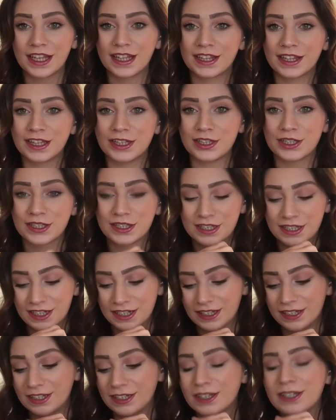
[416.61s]
They just
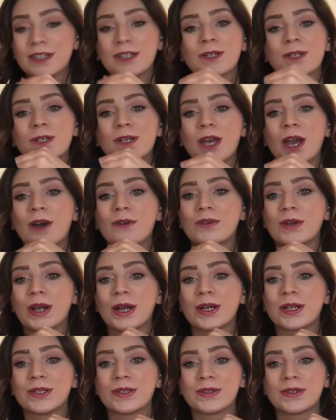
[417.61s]
cover
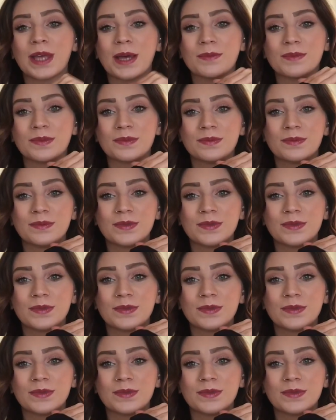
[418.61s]
them